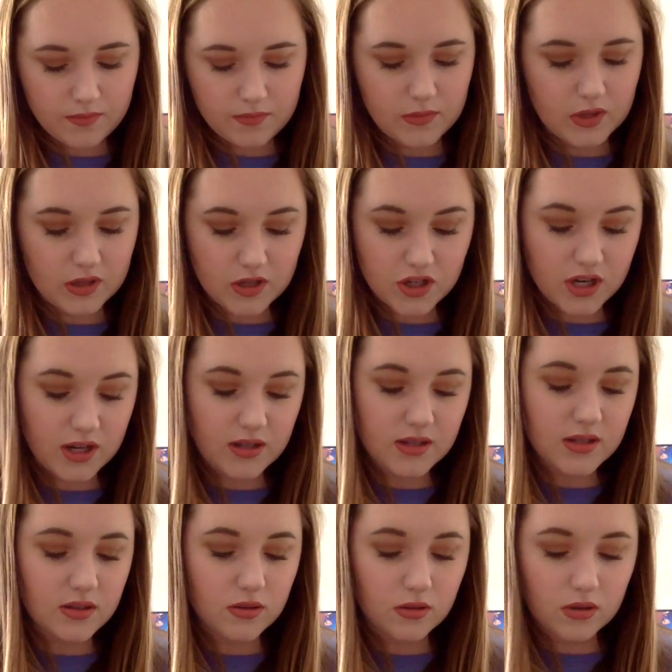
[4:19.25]
The shade's
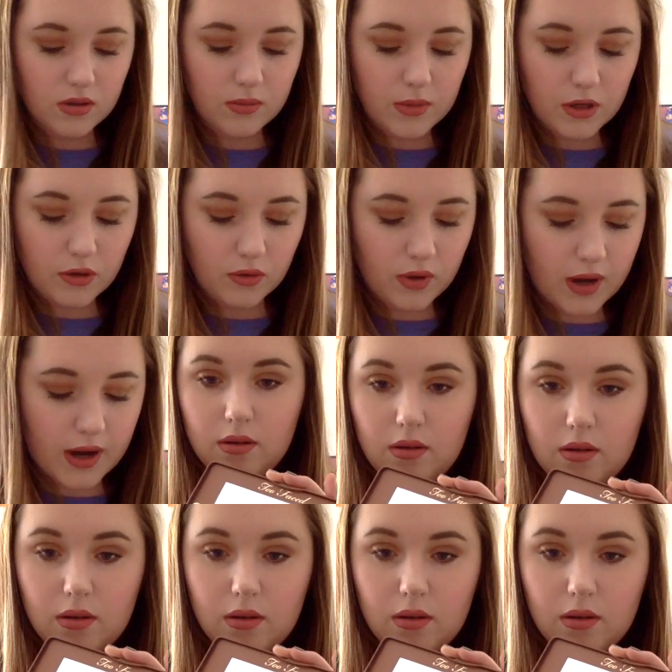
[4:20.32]
still gonna be great.